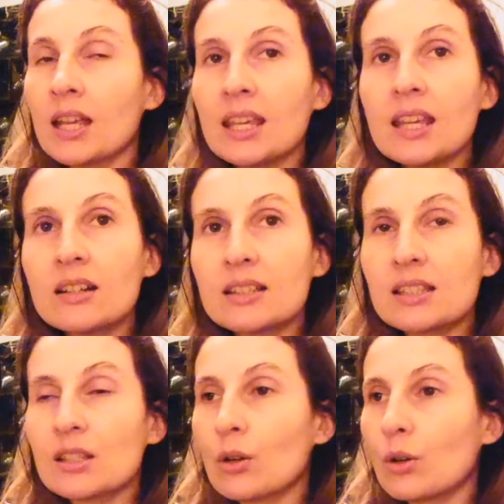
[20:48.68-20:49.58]
here,
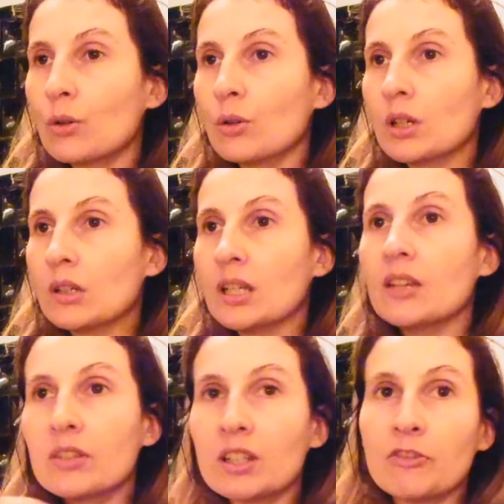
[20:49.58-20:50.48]
so uh,
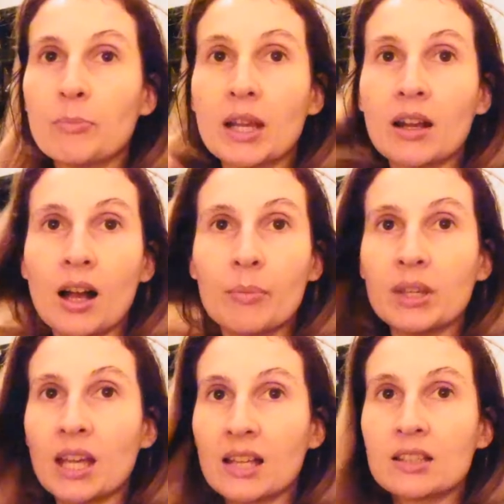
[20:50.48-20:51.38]
even if my
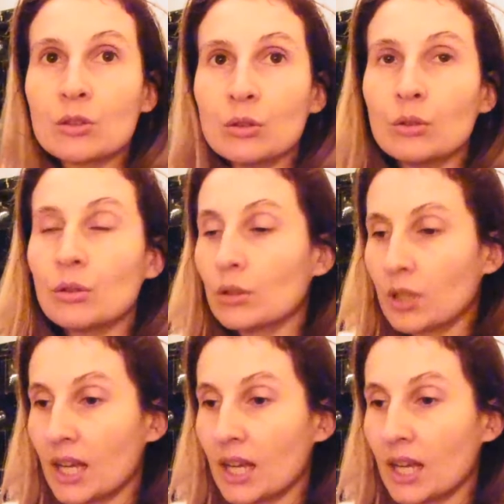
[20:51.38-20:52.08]
hubby has to look,